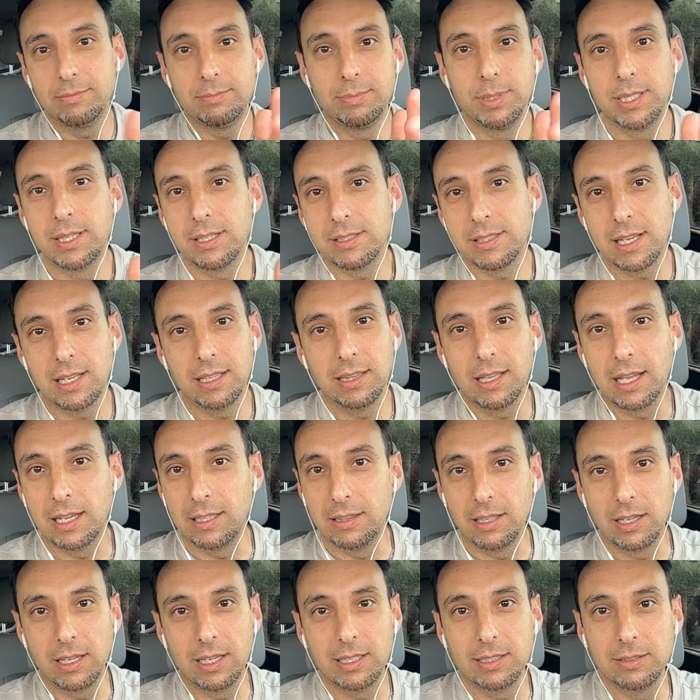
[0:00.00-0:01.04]
because I
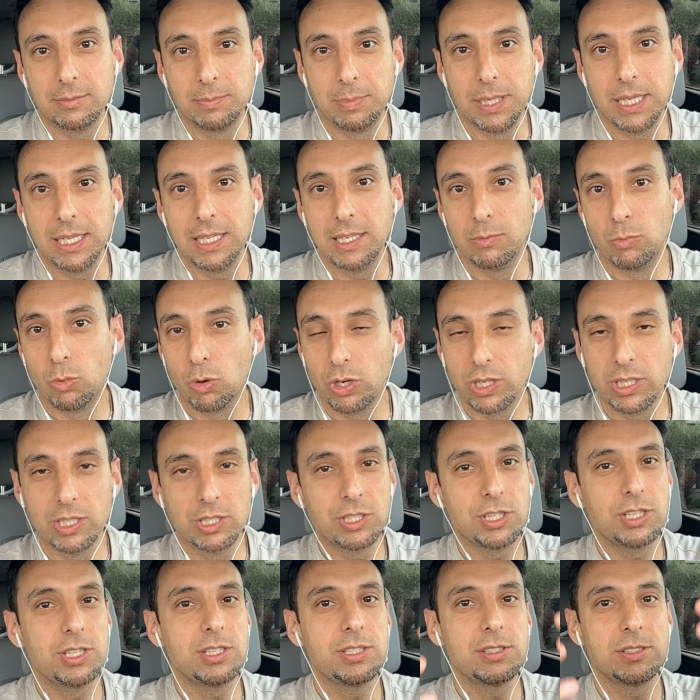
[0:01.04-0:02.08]
like being in
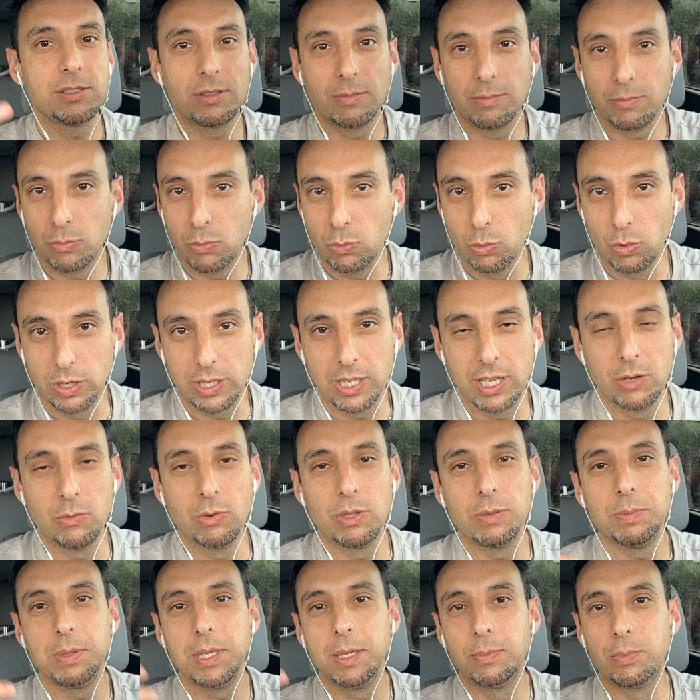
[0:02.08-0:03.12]
mortgages, working
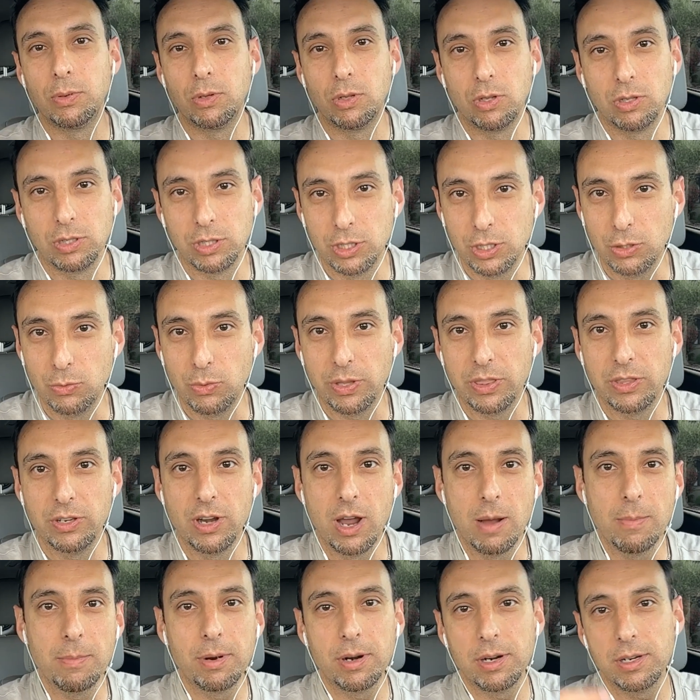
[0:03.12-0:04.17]
with people, good with
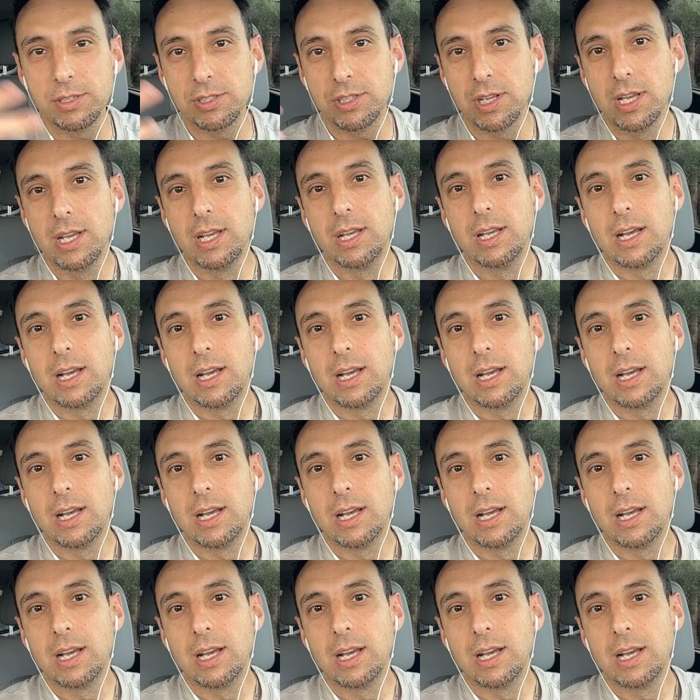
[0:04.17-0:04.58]
numbers,